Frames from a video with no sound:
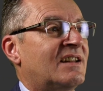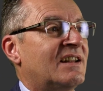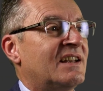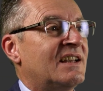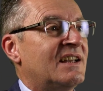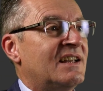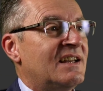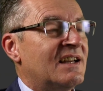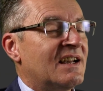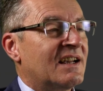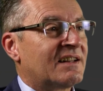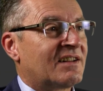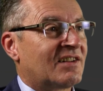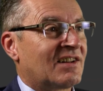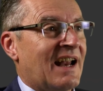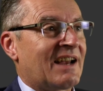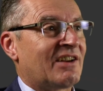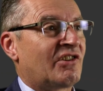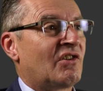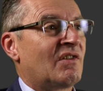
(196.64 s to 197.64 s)
the
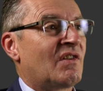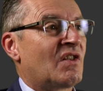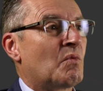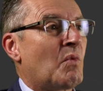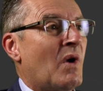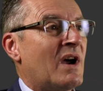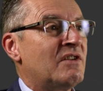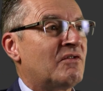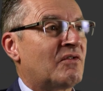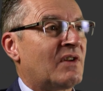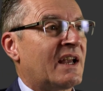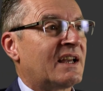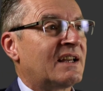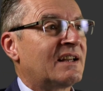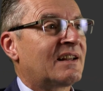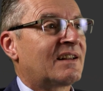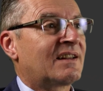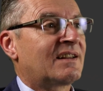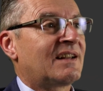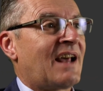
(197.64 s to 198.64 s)
selection of the
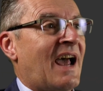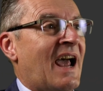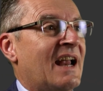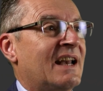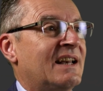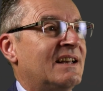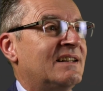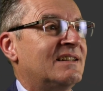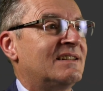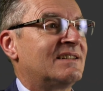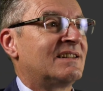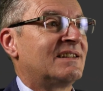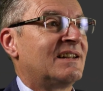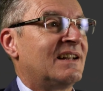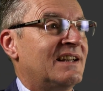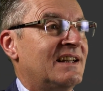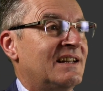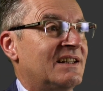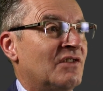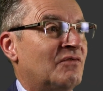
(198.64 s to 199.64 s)
wavelength and
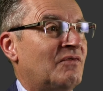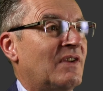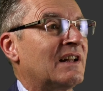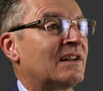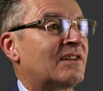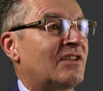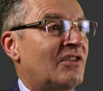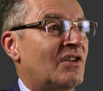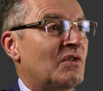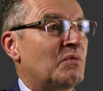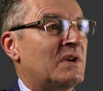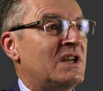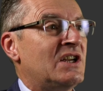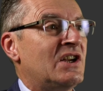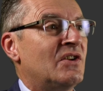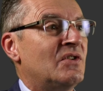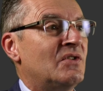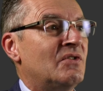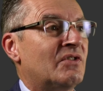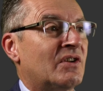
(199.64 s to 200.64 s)
the filters that we
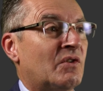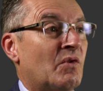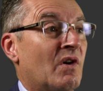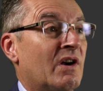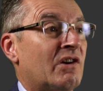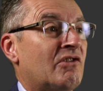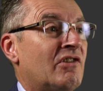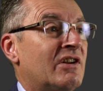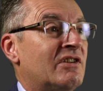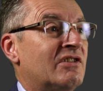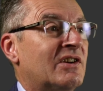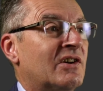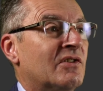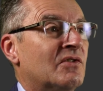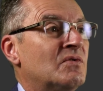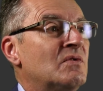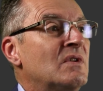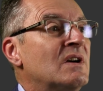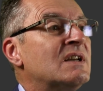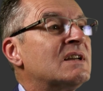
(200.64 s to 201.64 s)
use are quite
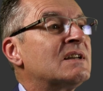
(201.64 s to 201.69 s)
critical